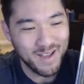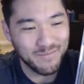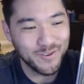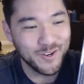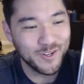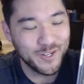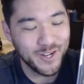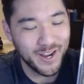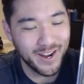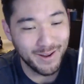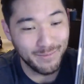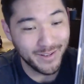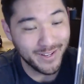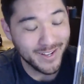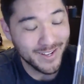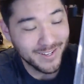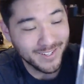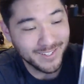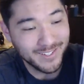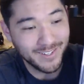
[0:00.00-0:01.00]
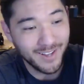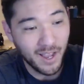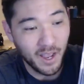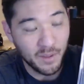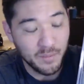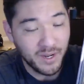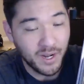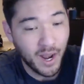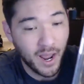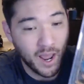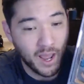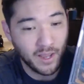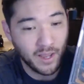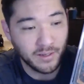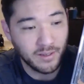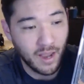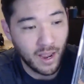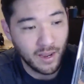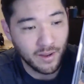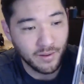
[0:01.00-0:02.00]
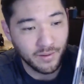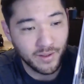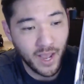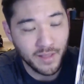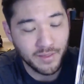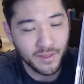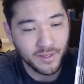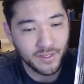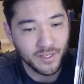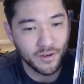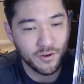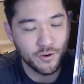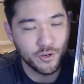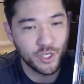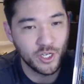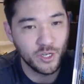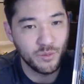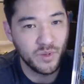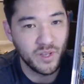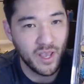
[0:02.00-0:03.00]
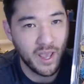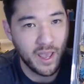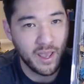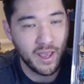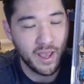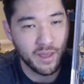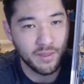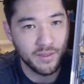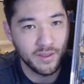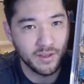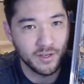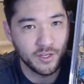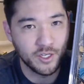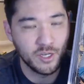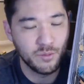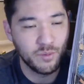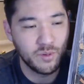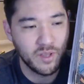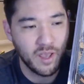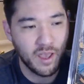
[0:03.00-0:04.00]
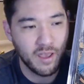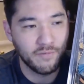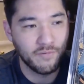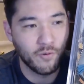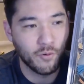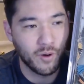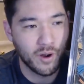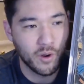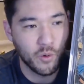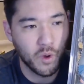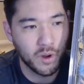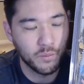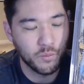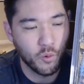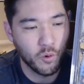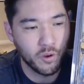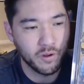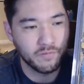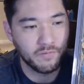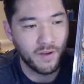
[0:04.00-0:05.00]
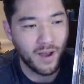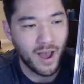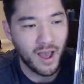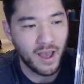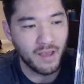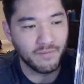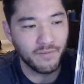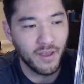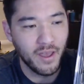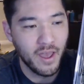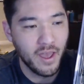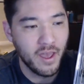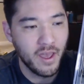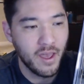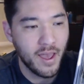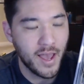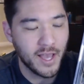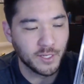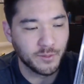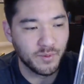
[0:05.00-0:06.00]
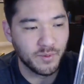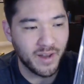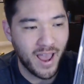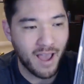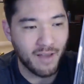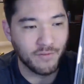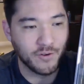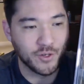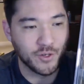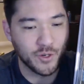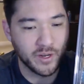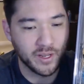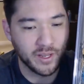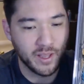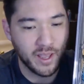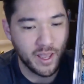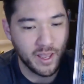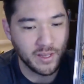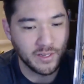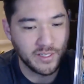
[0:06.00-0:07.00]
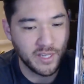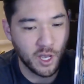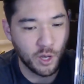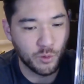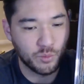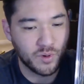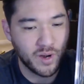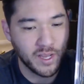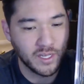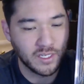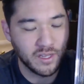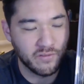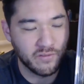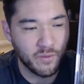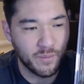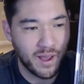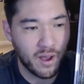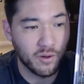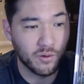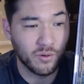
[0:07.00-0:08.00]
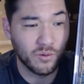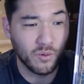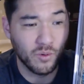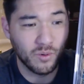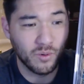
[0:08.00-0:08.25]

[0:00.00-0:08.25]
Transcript: appreciate it because I mean I got this under GPA. I think GPA for a 1.5 has been averaging a sale price of about